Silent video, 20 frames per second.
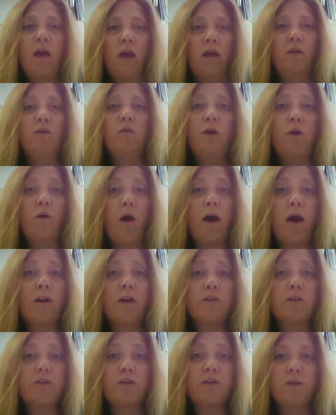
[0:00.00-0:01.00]
You know how
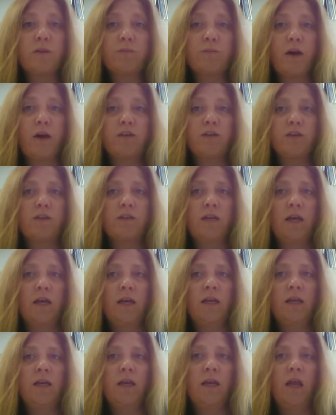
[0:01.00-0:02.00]
to turn the project
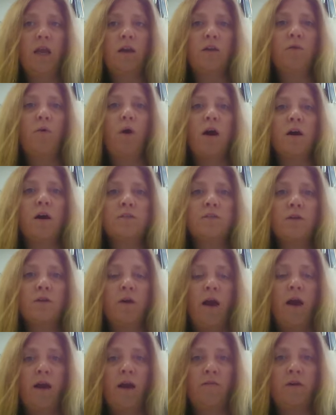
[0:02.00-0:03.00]
in, and you also
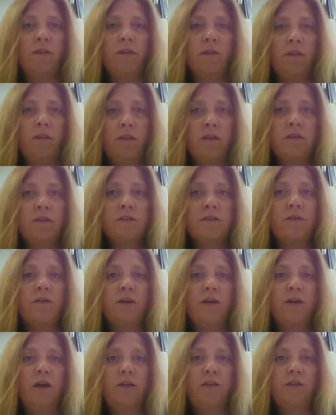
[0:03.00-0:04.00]
have a list of
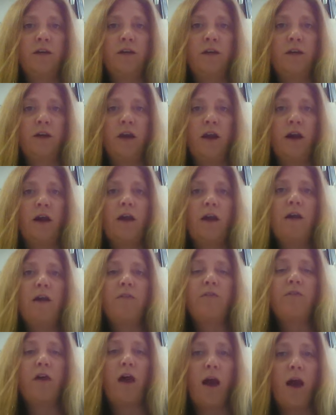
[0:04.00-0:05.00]
the criteria
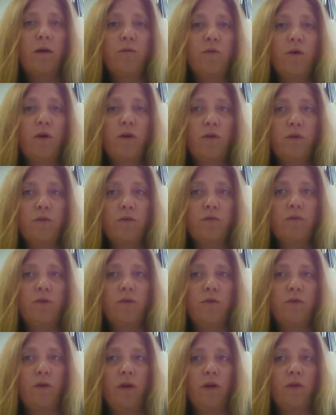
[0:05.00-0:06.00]
that I will use
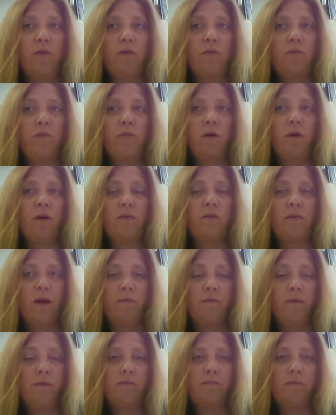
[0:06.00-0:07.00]
to grade this
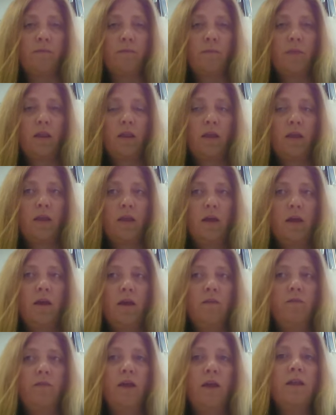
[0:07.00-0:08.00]
assignment.
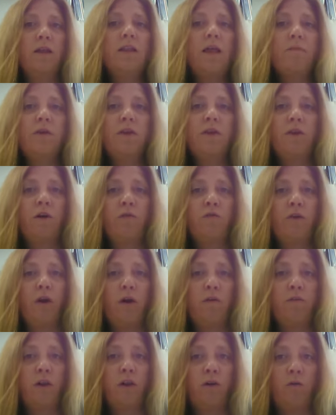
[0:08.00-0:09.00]
Then let me know if you
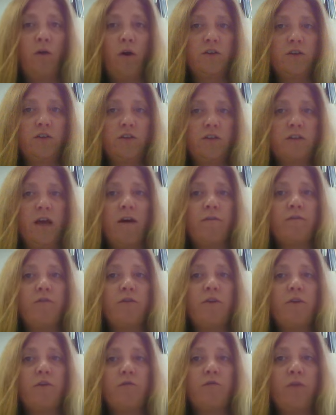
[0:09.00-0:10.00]
have any questions
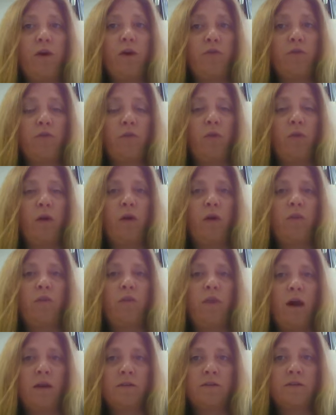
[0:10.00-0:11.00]
after you've read through
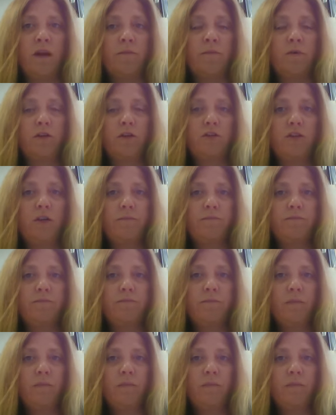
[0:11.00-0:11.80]
that assignment sheet.